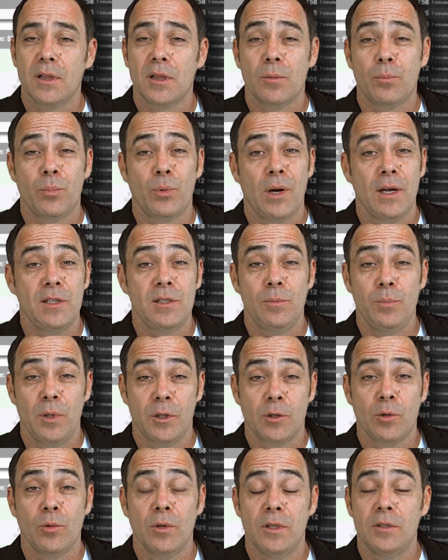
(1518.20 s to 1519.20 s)
the price of
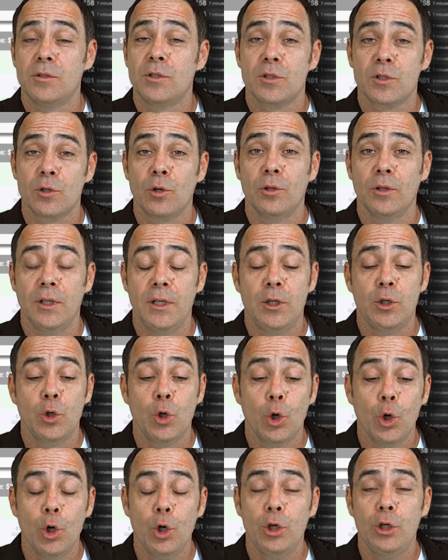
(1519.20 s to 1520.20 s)
Bitcoin certainly
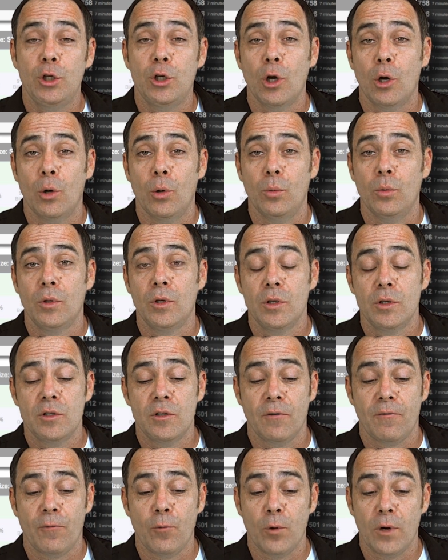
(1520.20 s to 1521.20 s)
could go
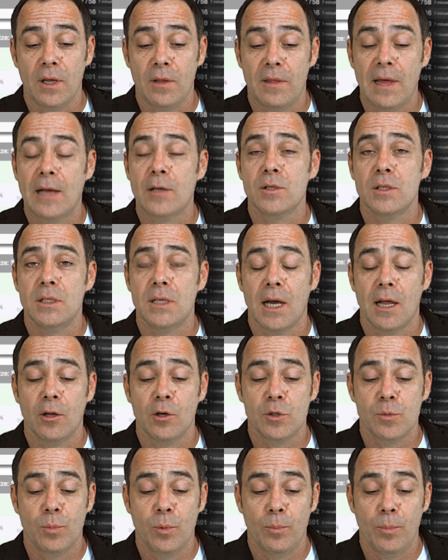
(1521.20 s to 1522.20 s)
to
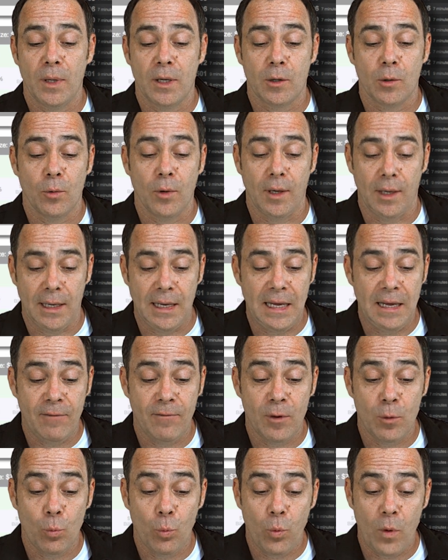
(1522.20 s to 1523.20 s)
$40,000 per Bitcoin,
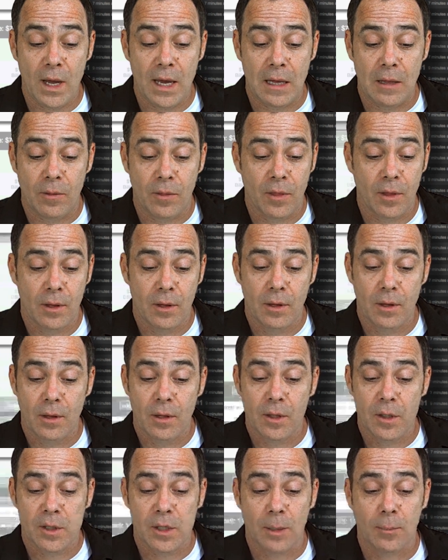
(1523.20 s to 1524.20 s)
even with
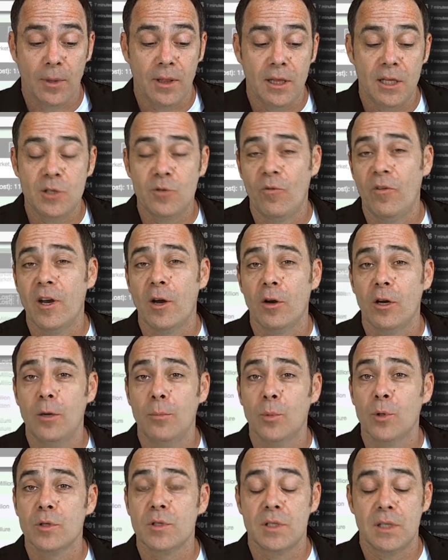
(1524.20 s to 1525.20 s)
some of these
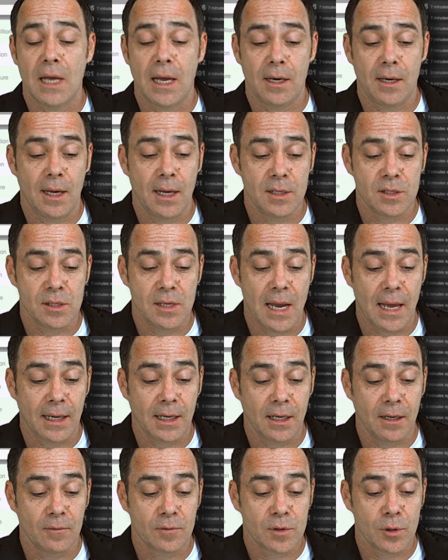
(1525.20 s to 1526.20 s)
variables set as
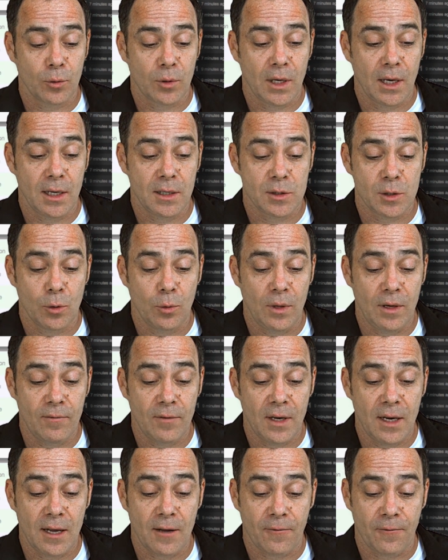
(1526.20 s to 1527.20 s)
negatives, okay? So
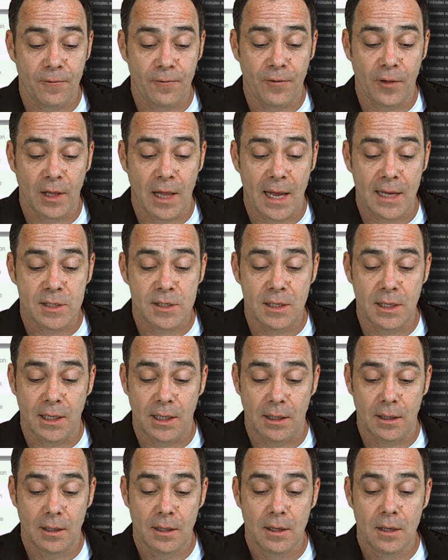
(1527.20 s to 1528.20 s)
even if
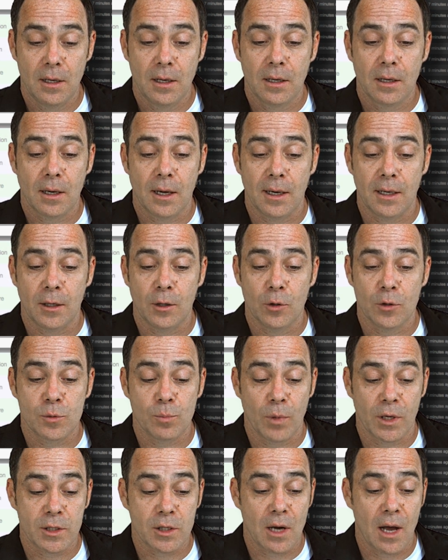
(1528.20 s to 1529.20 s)
velocity kind of goes
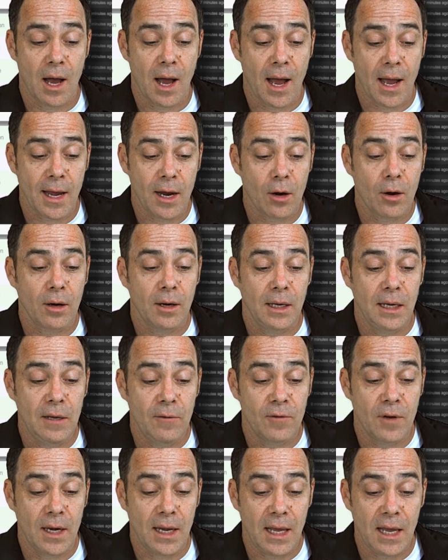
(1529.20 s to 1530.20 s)
much higher,
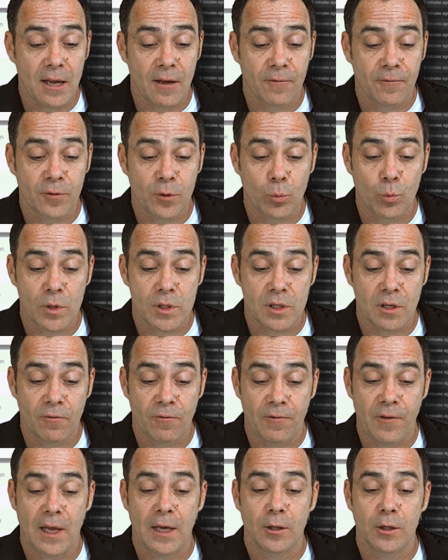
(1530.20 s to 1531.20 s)
even if the risk of
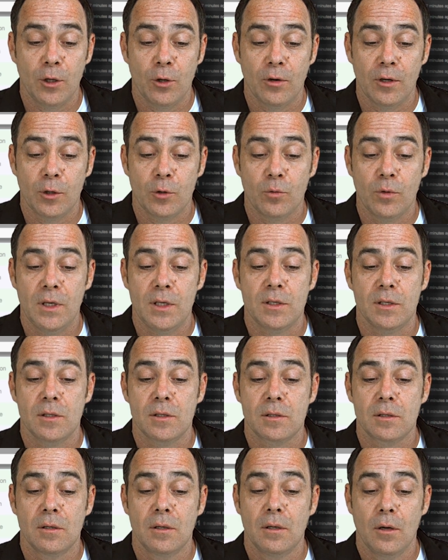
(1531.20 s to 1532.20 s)
failure
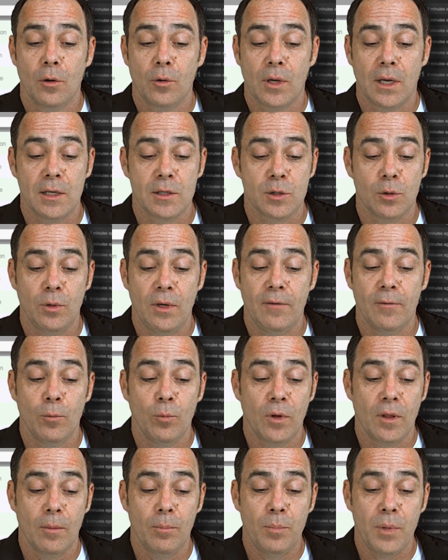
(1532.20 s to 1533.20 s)
increases, okay? So even
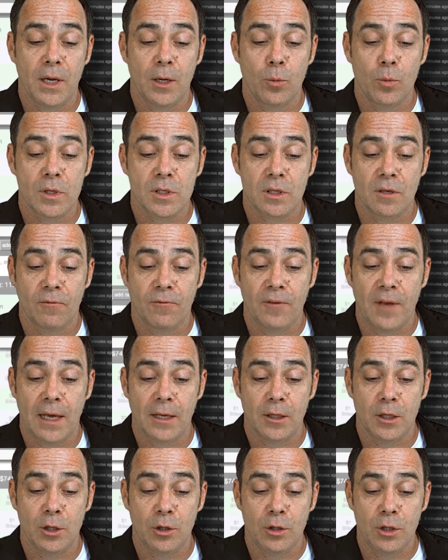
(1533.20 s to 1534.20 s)
with a big risk of
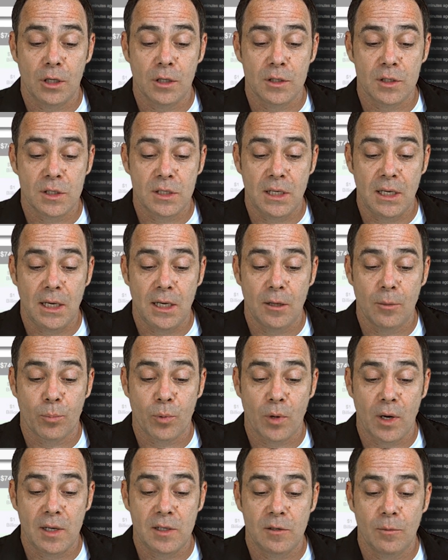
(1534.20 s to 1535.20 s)
failure, you can see the
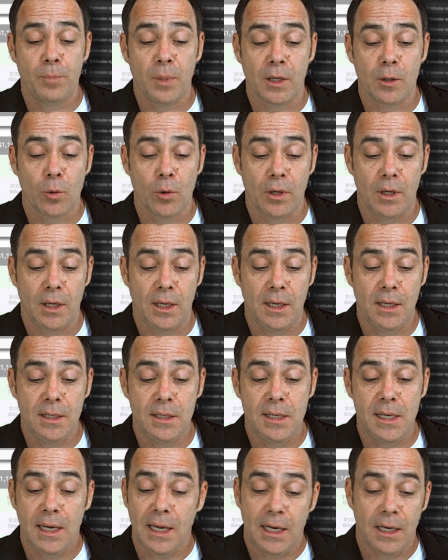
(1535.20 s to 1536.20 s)
price of Bitcoin
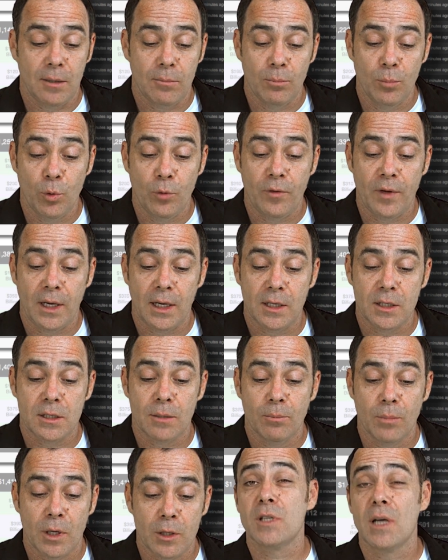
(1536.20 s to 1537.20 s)
indeed moving into
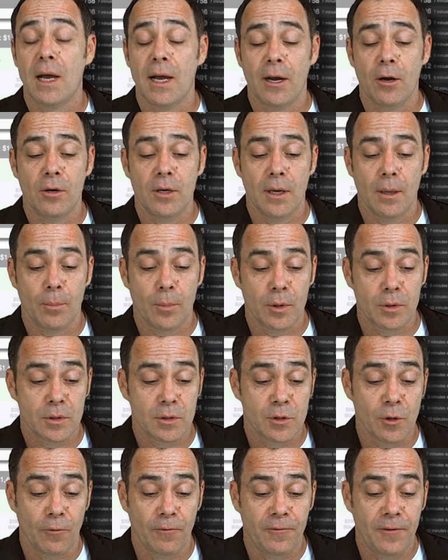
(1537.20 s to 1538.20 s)
much higher numbers.
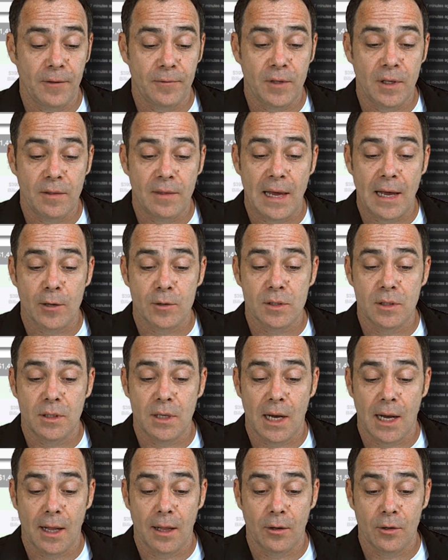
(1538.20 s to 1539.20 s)
So $50,000,
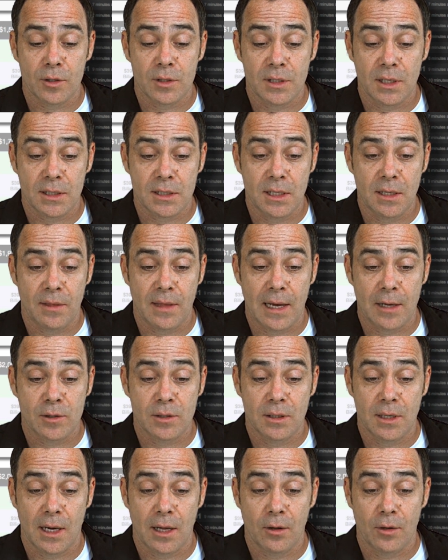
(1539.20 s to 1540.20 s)

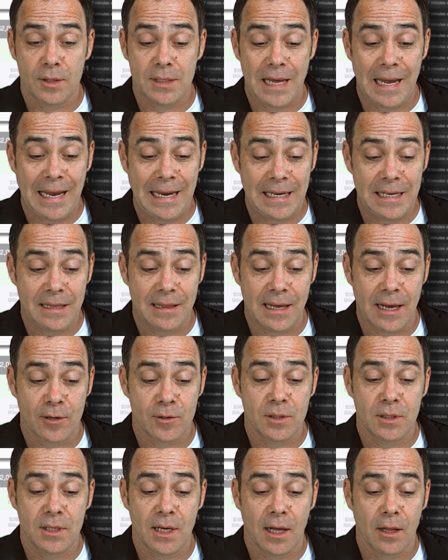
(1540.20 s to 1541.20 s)
$60,000,
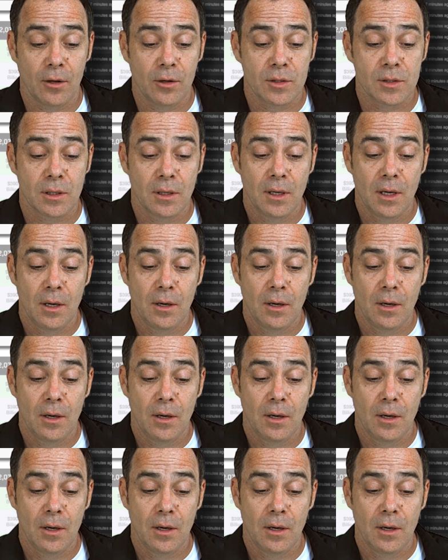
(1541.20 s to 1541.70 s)
$80,000